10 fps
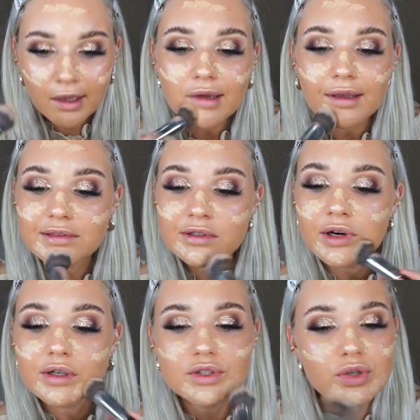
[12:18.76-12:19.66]
it's
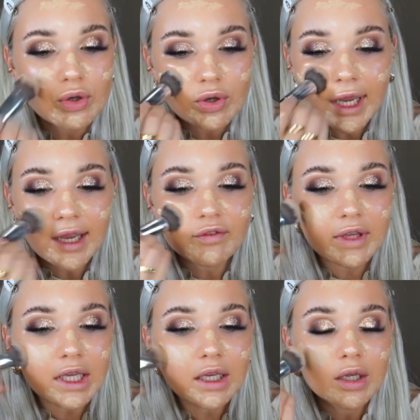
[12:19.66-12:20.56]
not too
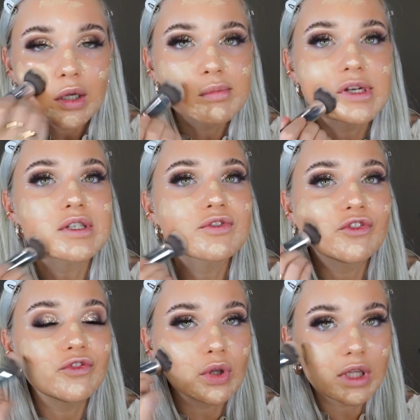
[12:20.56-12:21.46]
heavy, but it's
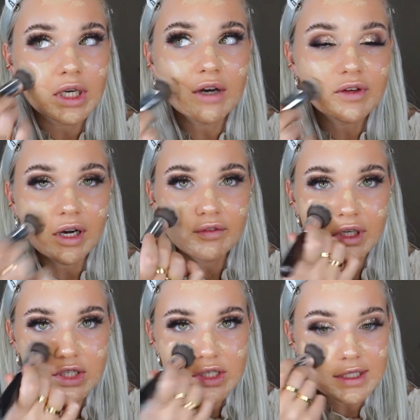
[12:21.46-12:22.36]
full enough
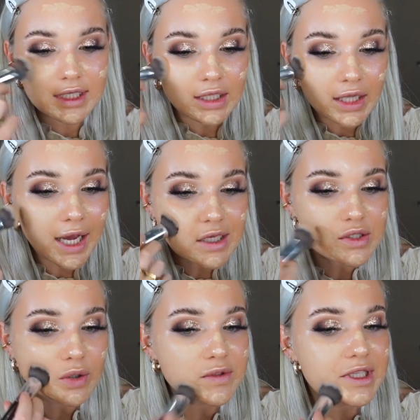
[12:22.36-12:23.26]
coverage that's going to last
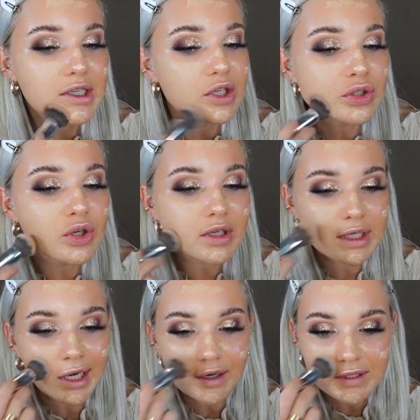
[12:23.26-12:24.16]
all day. You're not going
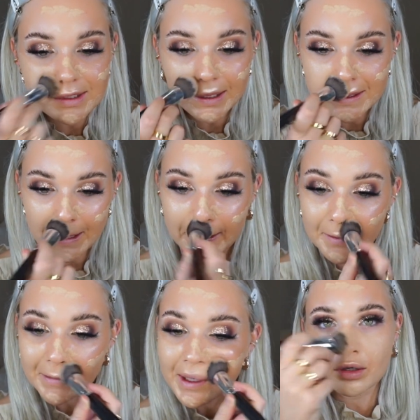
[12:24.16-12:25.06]
to have to touch it
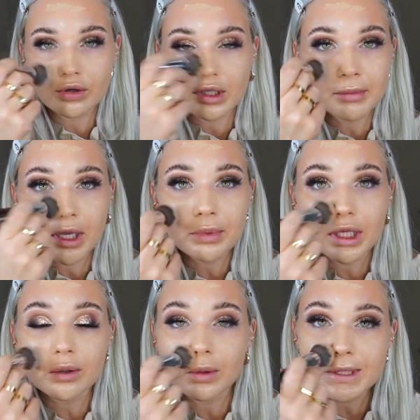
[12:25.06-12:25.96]
up. You know, you might be
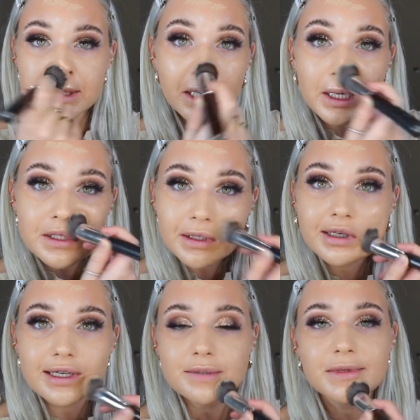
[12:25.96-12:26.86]
going to church on
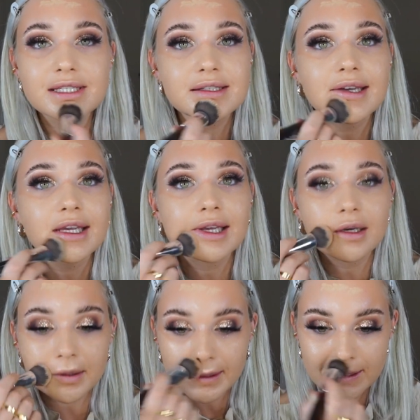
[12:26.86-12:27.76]
Christmas Day
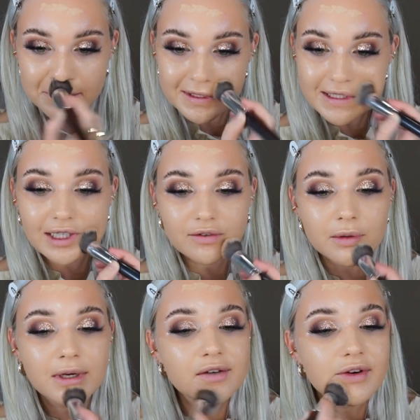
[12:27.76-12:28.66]
or Christmas Eve or
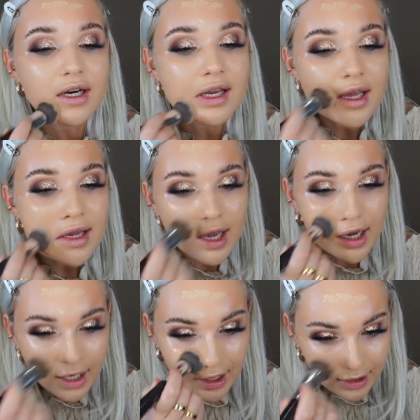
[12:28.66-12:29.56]
whatever,
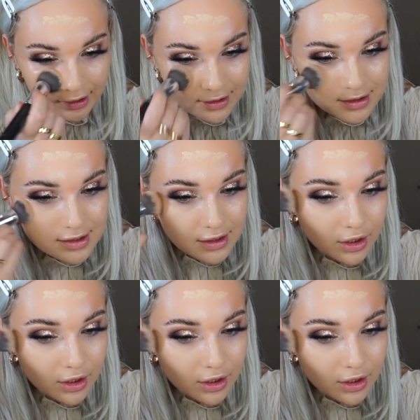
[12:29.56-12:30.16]
and